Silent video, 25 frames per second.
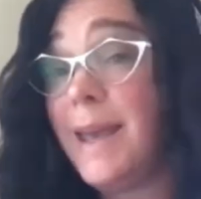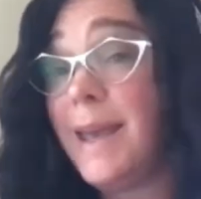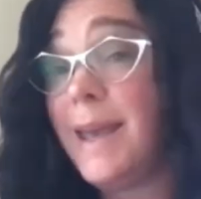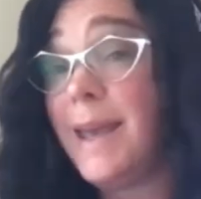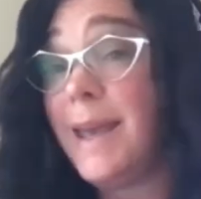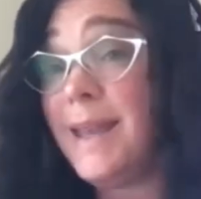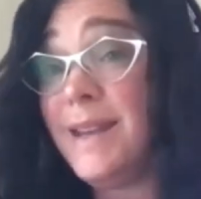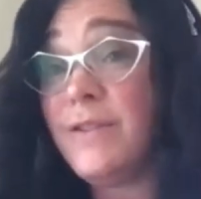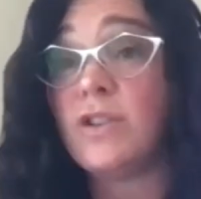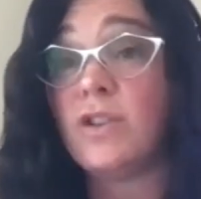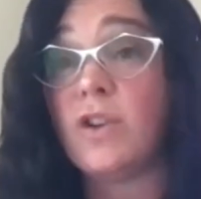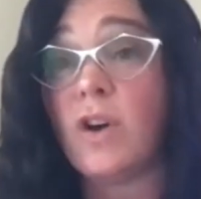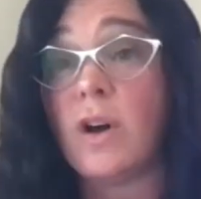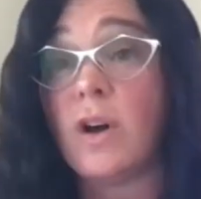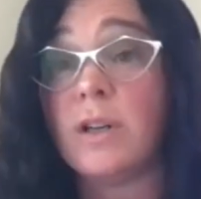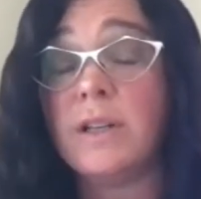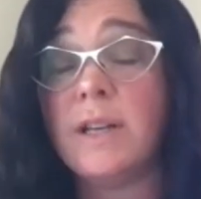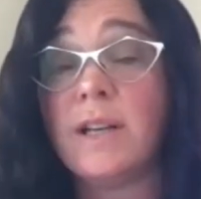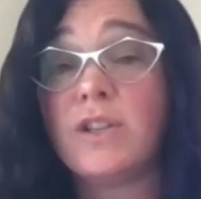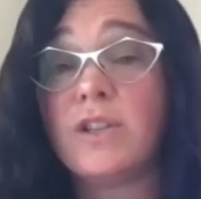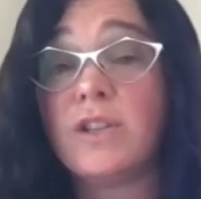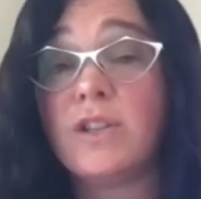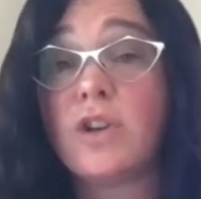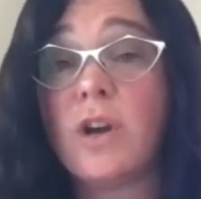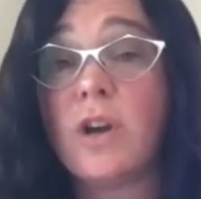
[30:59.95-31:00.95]
And if there's
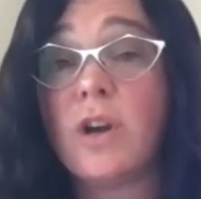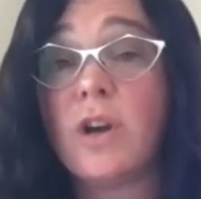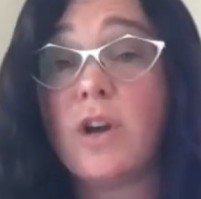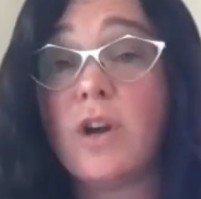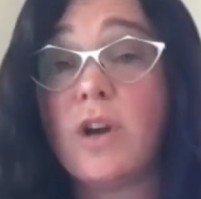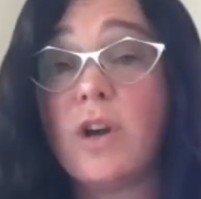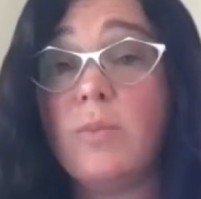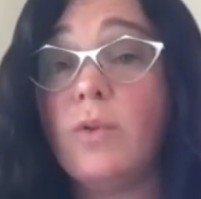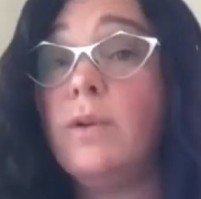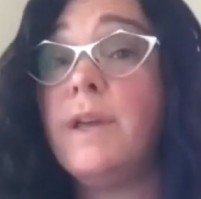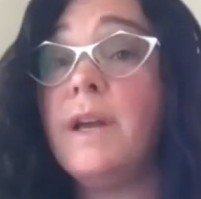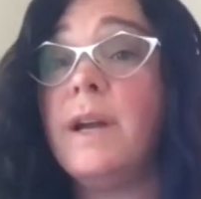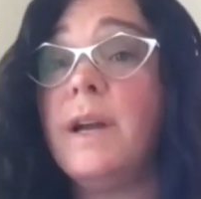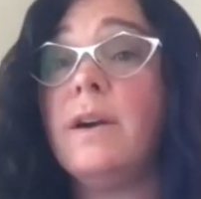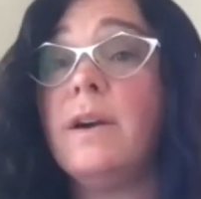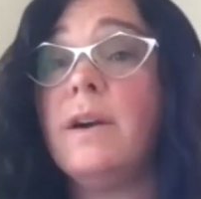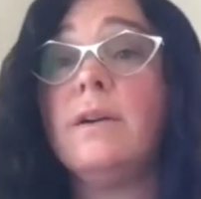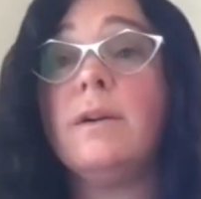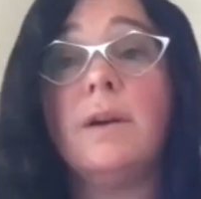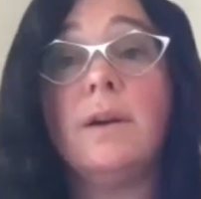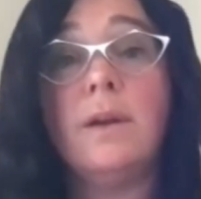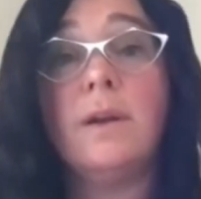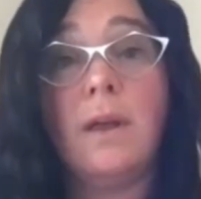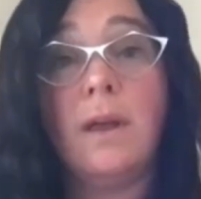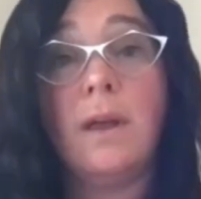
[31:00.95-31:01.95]
not a next job role
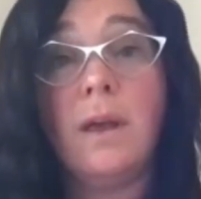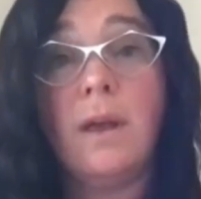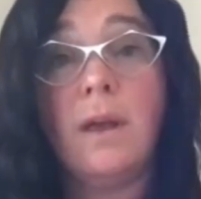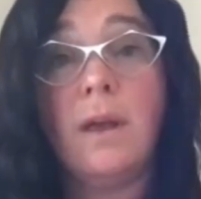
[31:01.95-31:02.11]
there,